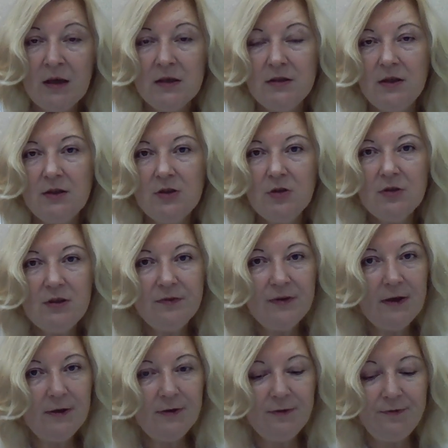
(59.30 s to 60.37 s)
There is no
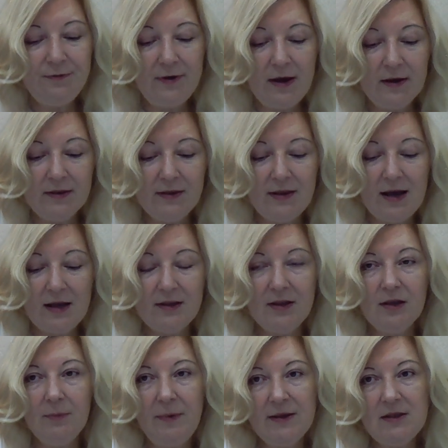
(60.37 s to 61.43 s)
denying the fact that the
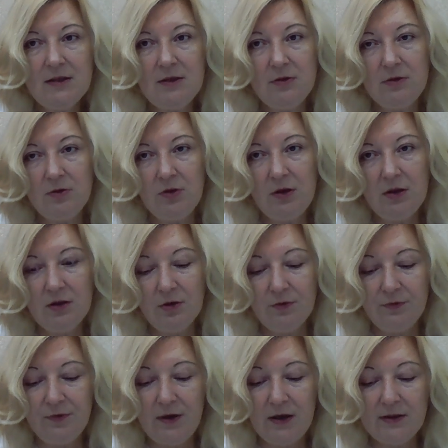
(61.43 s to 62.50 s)
capacity to
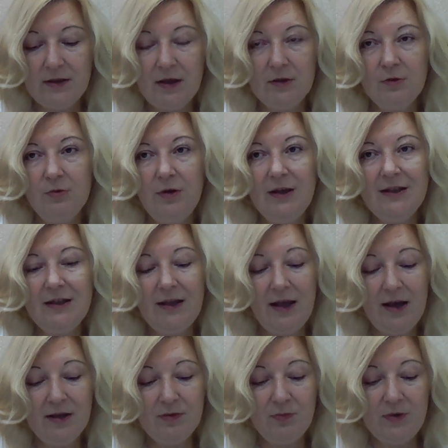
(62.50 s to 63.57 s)
innovate and create
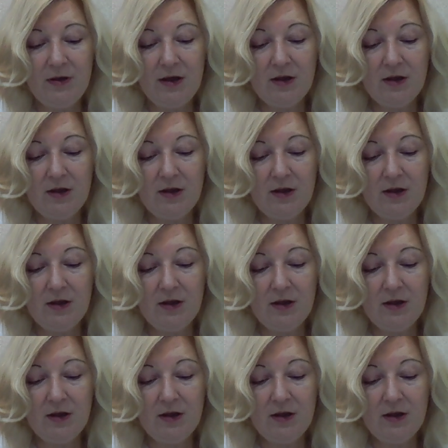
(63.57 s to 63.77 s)
can be